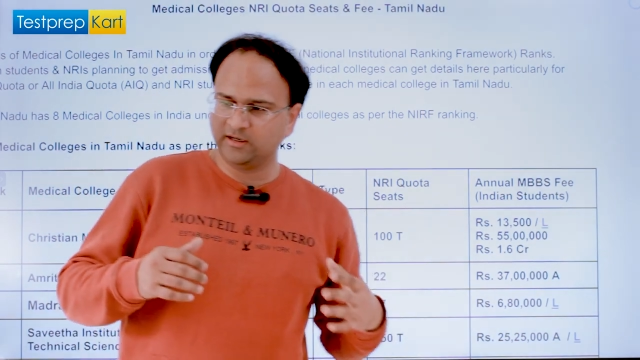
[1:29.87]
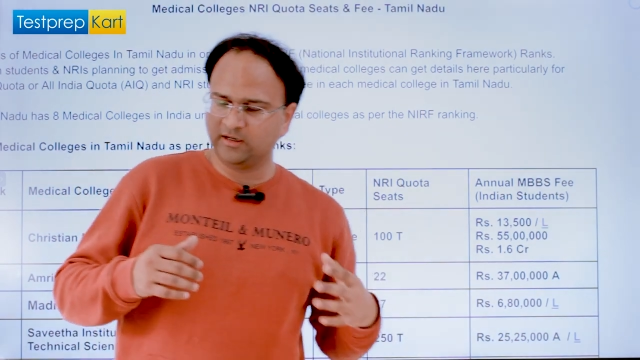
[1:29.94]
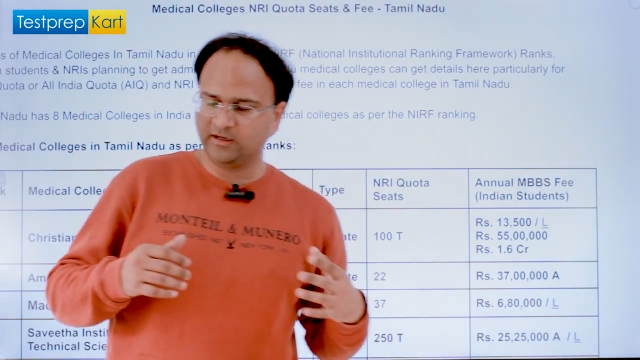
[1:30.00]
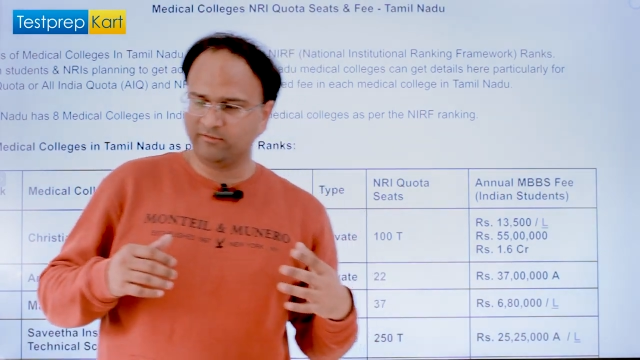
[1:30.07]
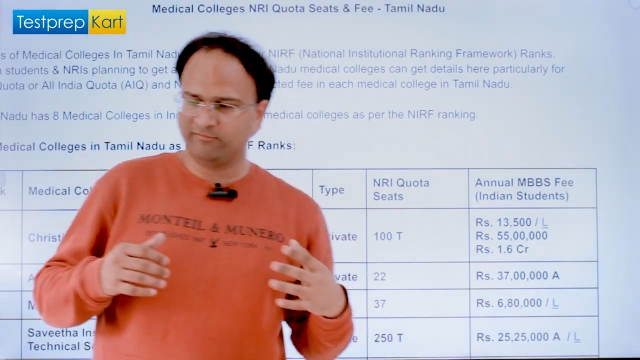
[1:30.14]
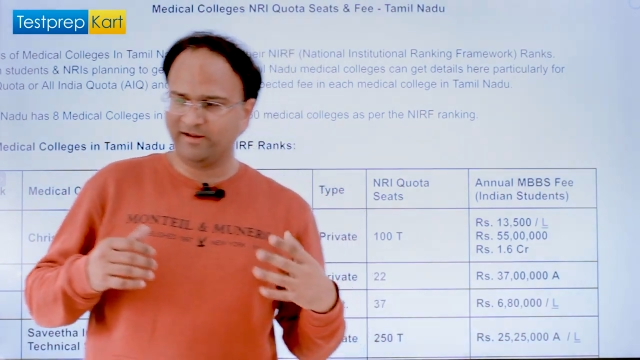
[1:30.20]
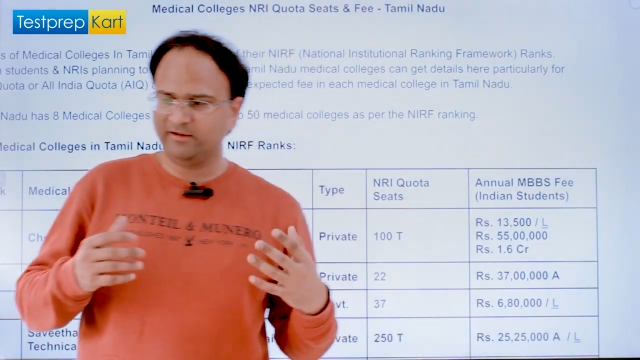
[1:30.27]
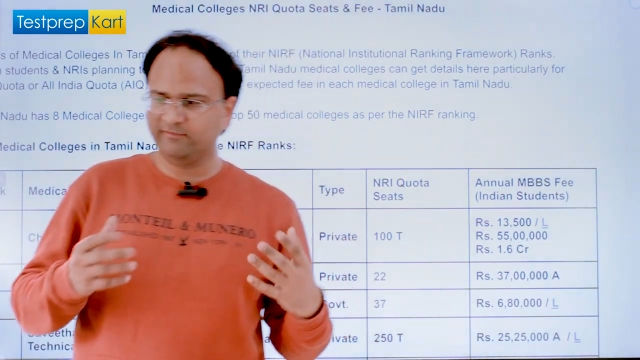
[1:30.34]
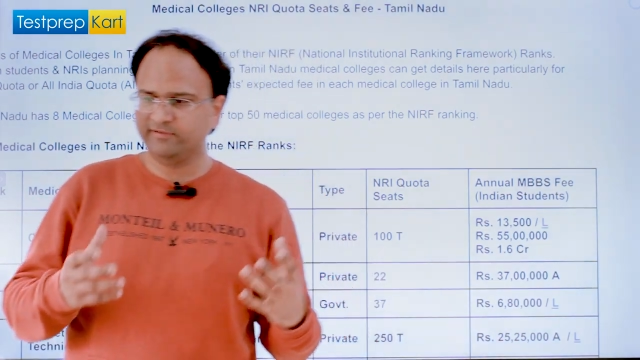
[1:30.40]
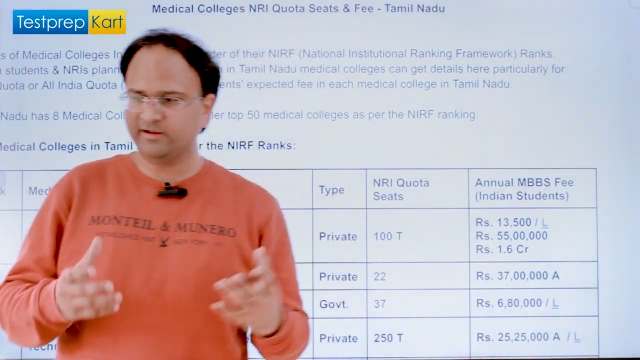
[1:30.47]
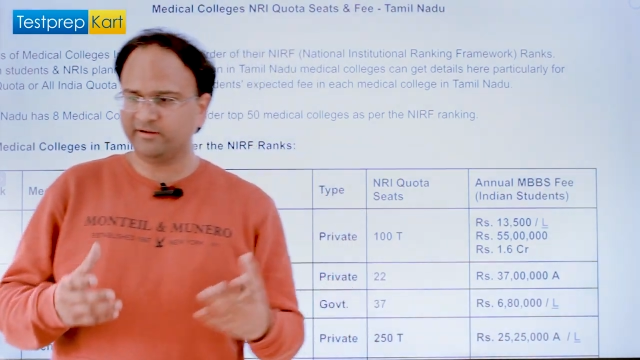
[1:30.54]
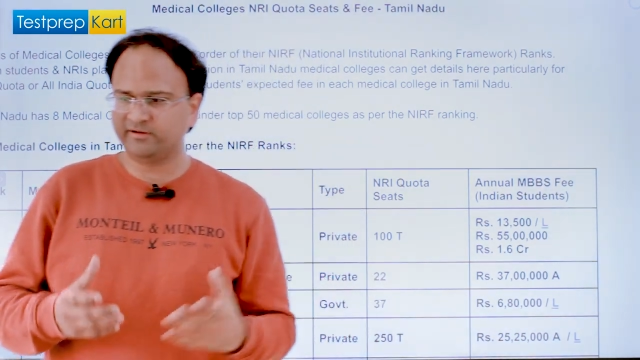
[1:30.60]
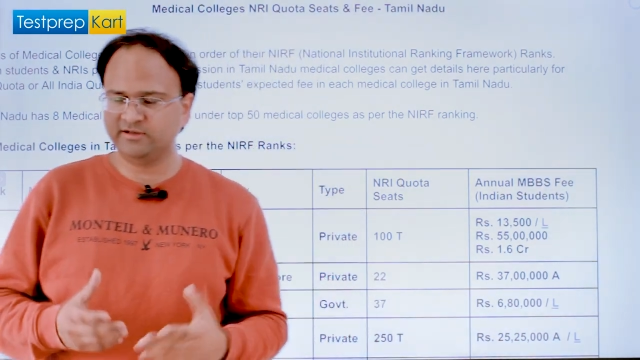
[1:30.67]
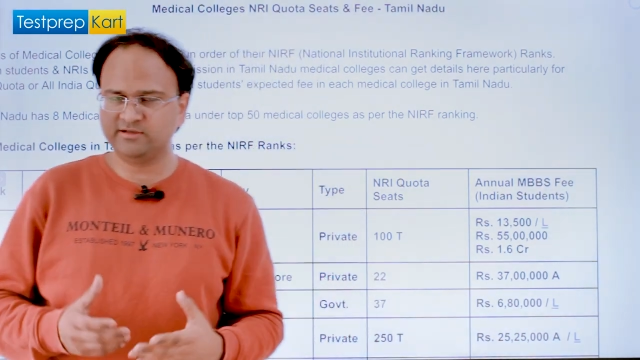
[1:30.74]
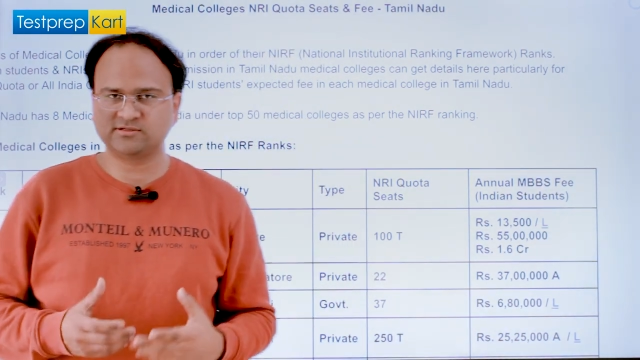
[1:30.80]
uh, while we
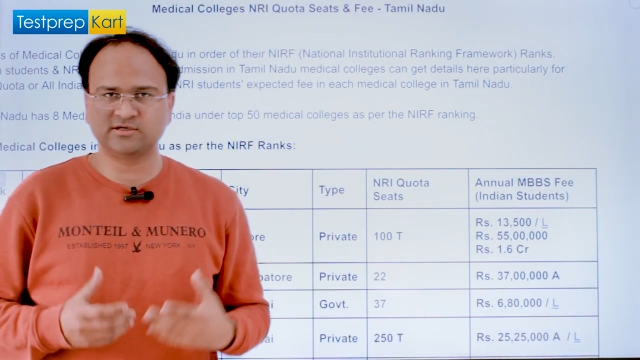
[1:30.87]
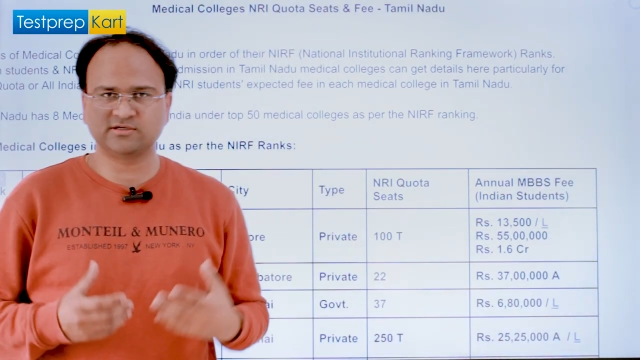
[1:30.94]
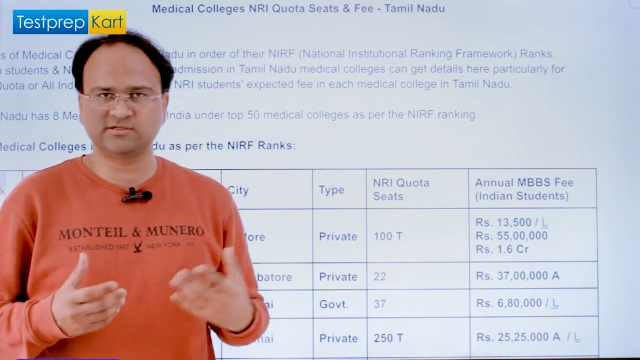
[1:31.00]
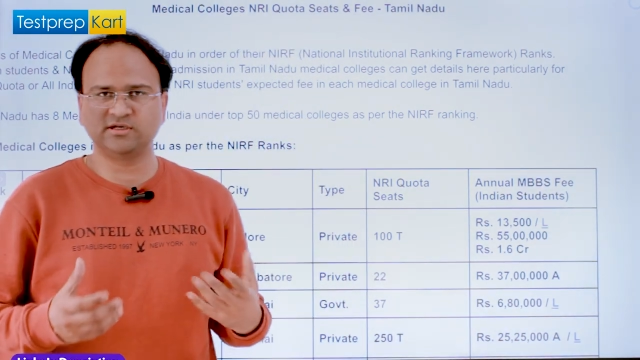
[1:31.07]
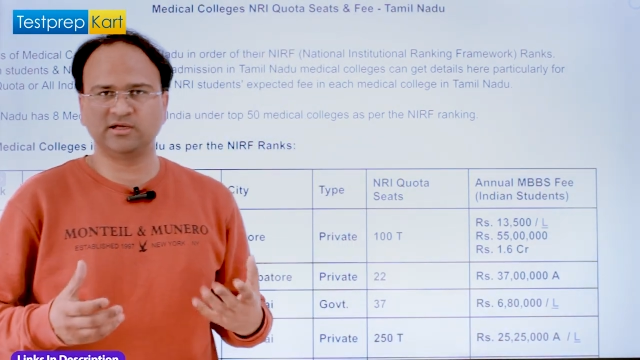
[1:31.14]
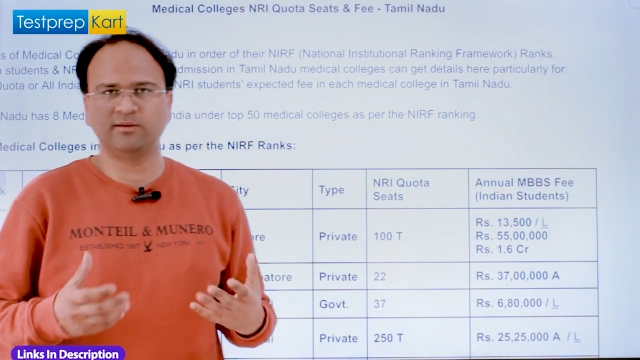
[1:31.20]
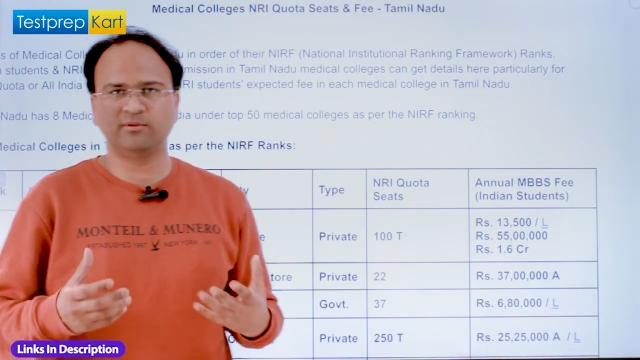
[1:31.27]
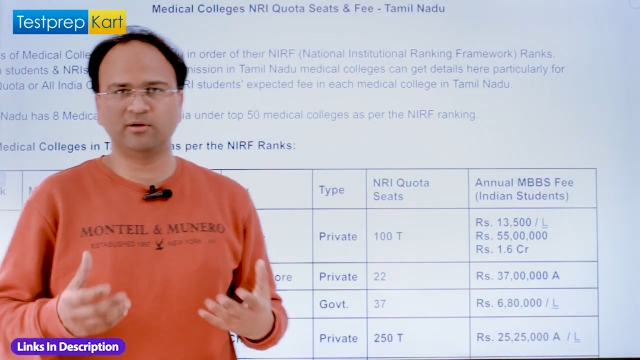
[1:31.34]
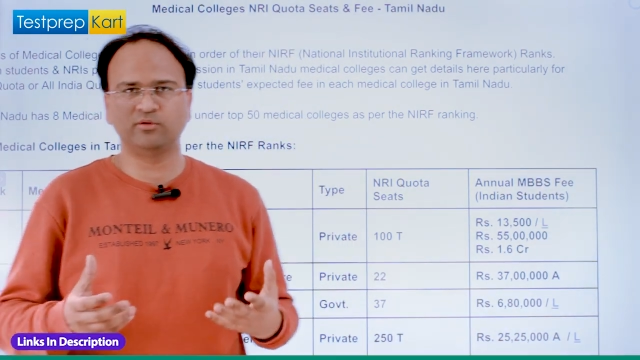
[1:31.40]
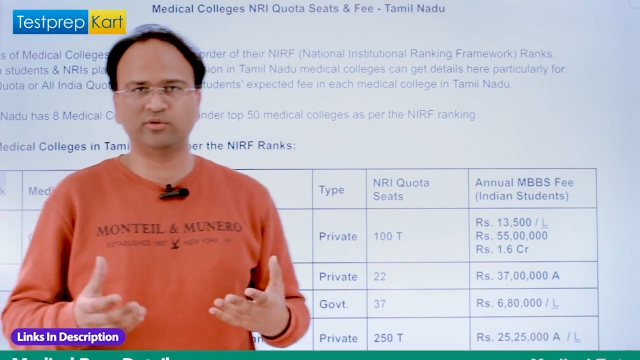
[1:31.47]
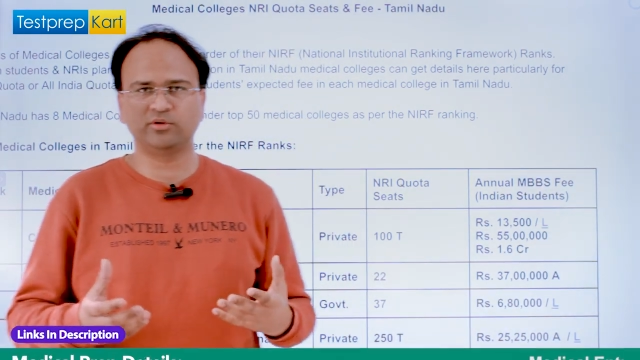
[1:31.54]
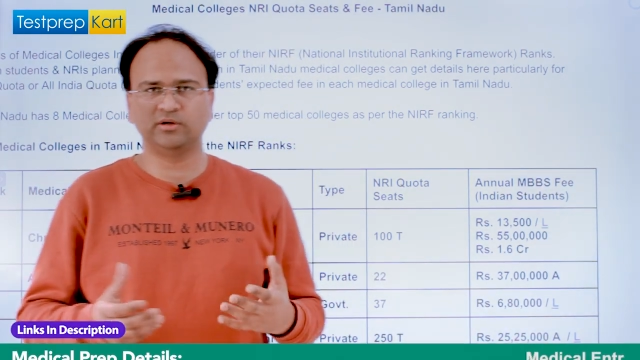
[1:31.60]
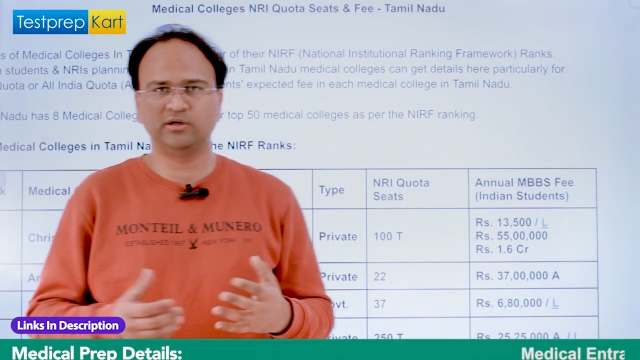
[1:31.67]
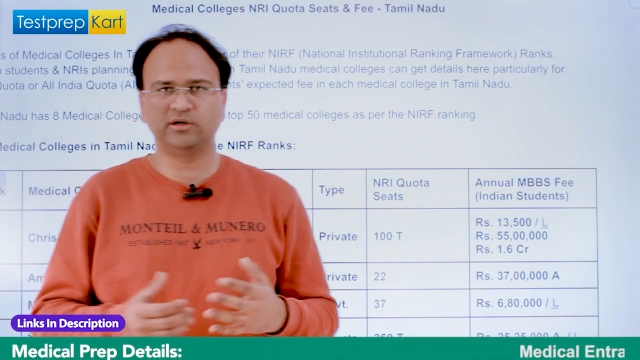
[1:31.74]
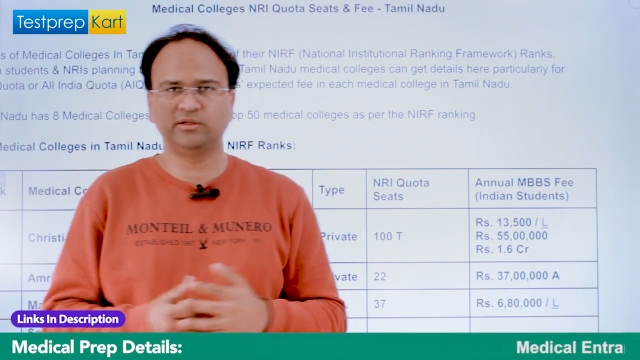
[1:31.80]
are researching
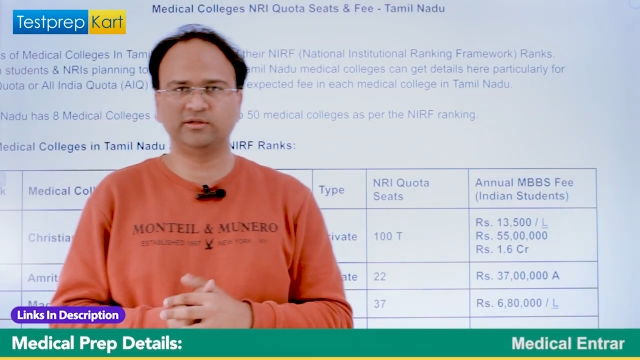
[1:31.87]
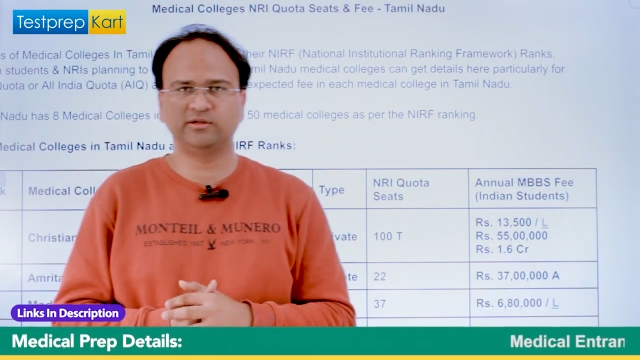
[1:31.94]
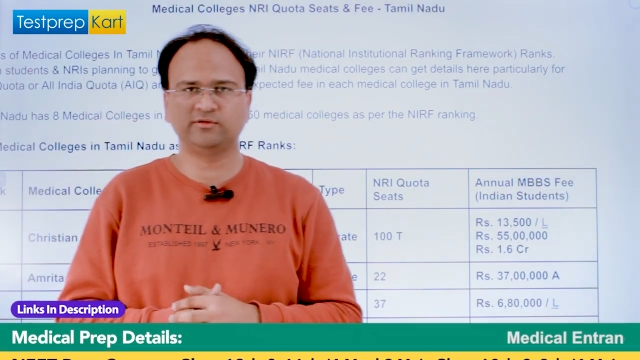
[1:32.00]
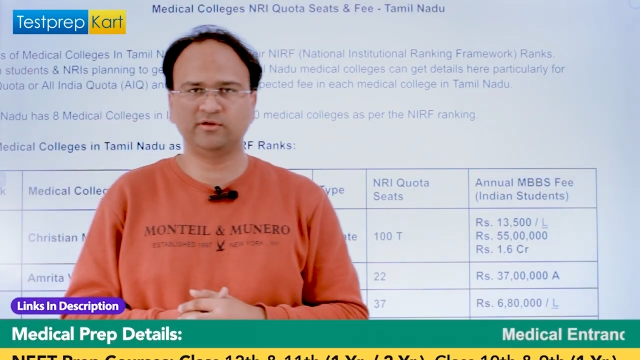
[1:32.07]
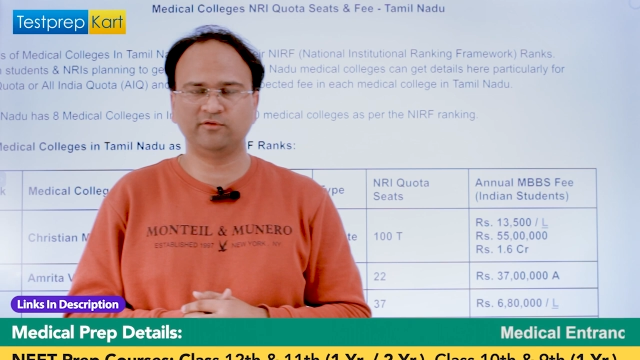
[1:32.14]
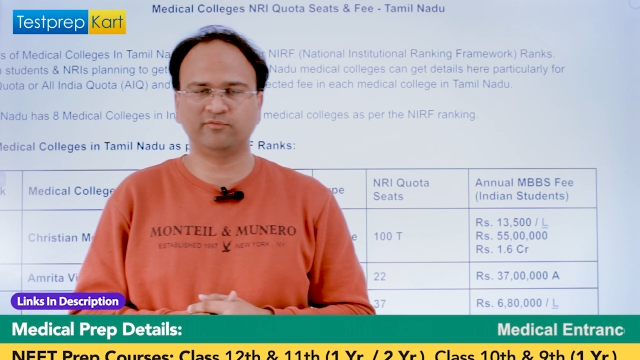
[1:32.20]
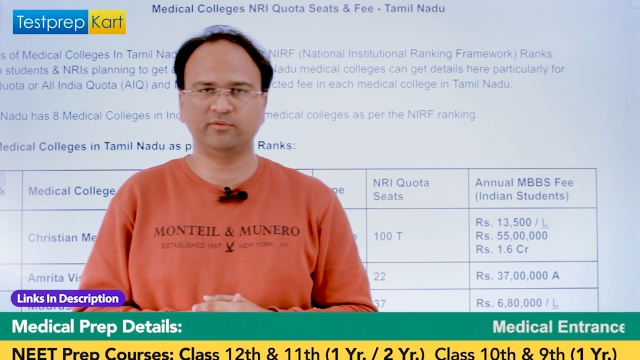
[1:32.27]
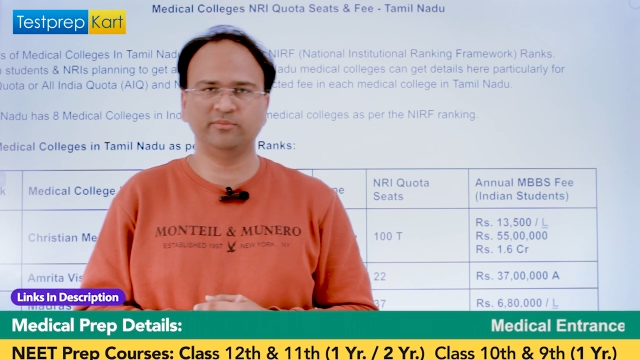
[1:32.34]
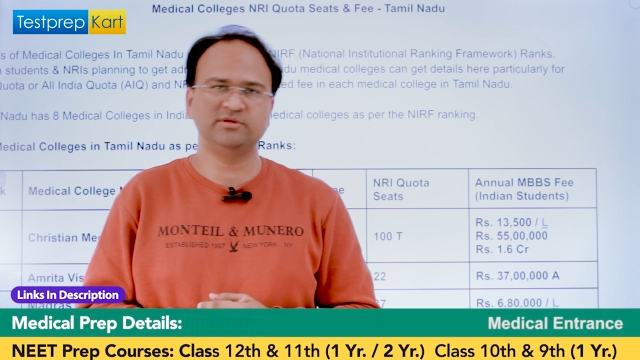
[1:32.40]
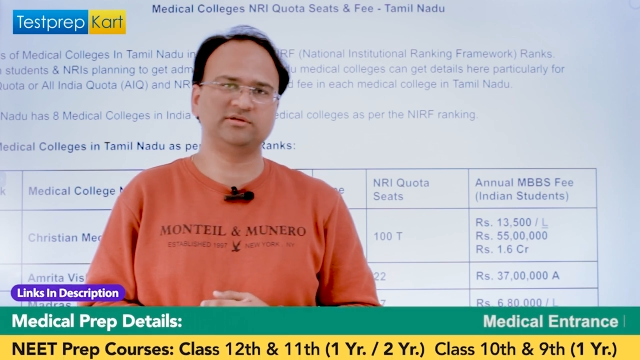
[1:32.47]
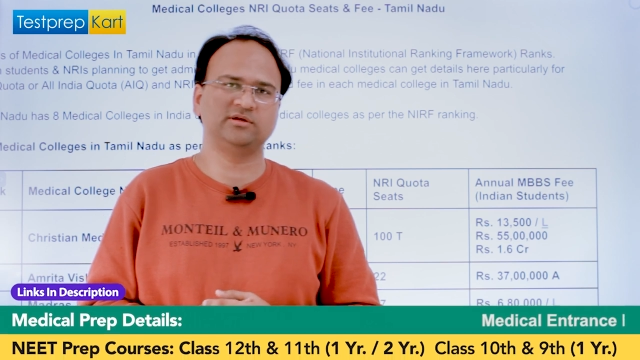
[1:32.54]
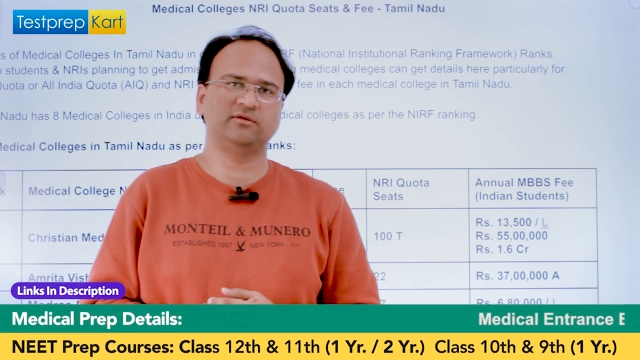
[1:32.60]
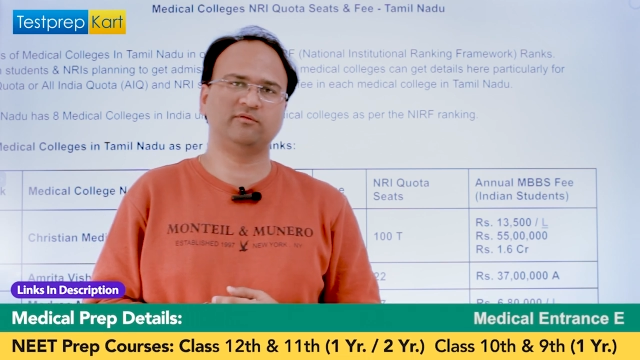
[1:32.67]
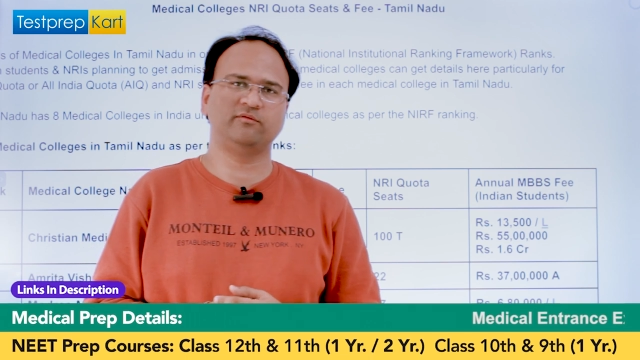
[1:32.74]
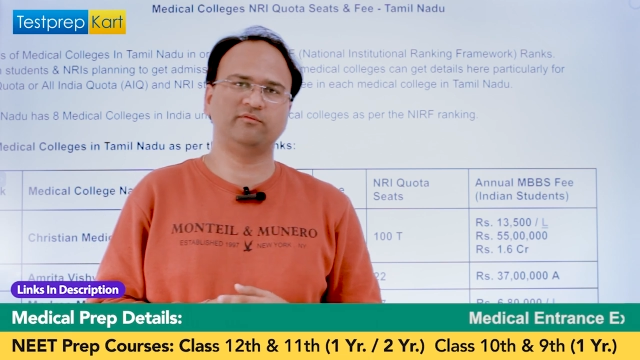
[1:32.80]
about uh, this
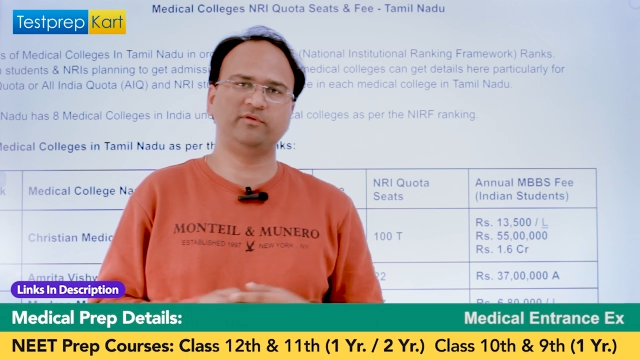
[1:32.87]
information.